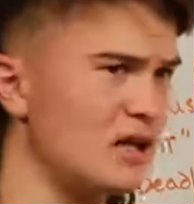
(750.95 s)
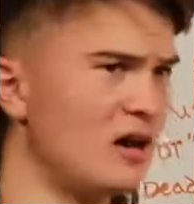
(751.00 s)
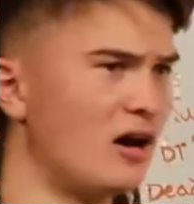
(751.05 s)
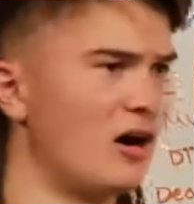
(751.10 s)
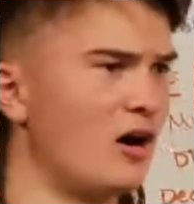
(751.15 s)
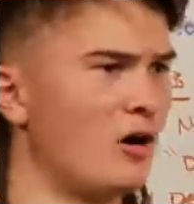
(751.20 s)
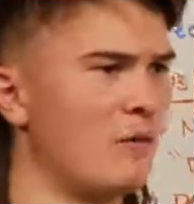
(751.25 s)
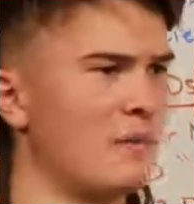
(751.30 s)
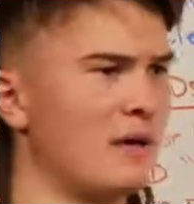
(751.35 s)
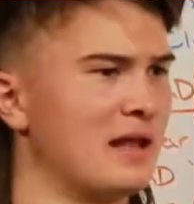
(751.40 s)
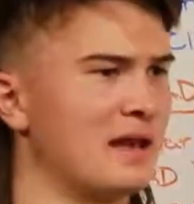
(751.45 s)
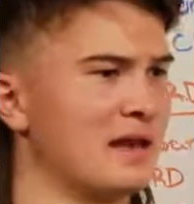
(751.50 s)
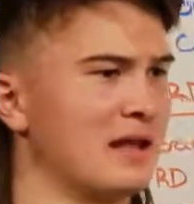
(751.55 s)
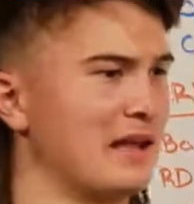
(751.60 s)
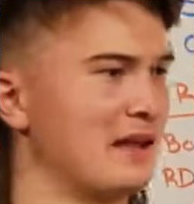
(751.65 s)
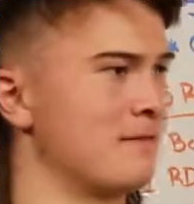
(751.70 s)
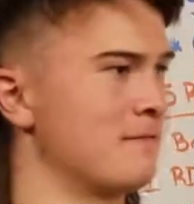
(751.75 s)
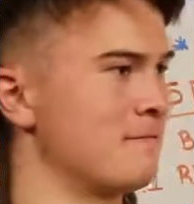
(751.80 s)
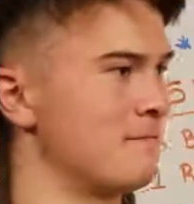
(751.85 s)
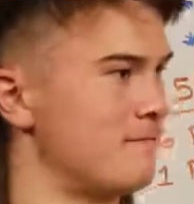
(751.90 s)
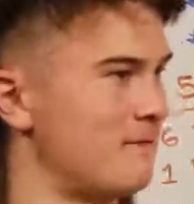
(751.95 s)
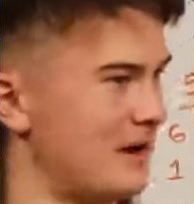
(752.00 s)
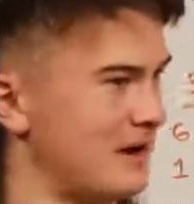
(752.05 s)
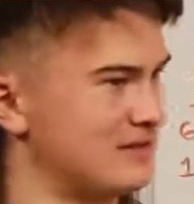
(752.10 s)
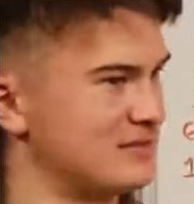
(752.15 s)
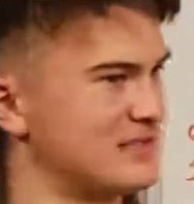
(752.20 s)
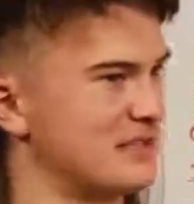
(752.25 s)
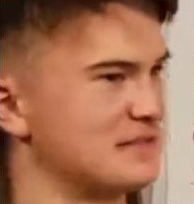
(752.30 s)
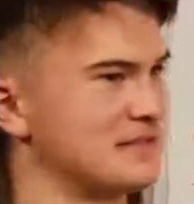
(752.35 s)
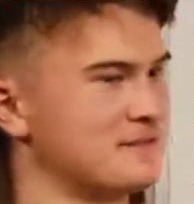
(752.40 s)
And again,
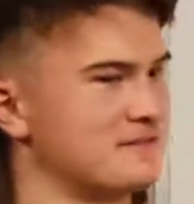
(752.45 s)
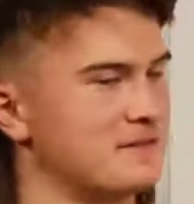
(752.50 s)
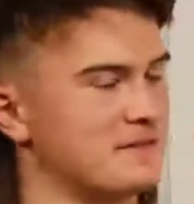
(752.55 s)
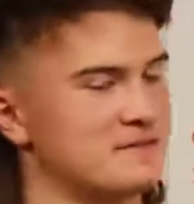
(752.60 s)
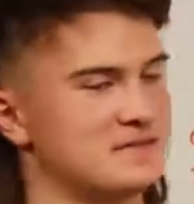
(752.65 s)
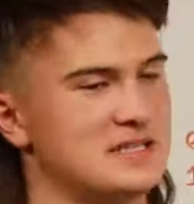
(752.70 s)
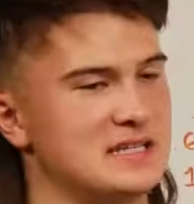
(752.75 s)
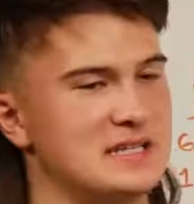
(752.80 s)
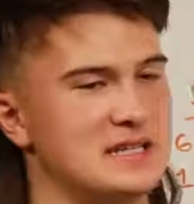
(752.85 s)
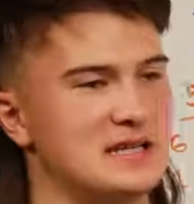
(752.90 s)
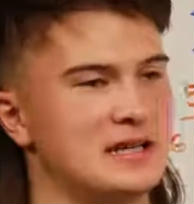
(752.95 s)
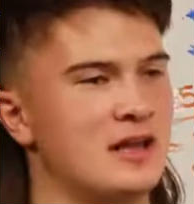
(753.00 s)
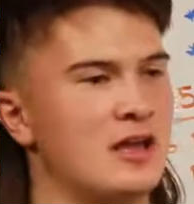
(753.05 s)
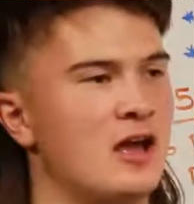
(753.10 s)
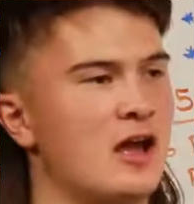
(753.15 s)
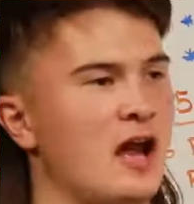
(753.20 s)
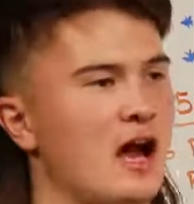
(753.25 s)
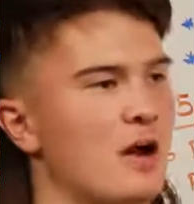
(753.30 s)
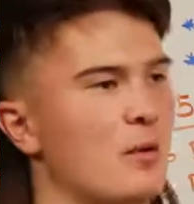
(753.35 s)
5 sets of 15.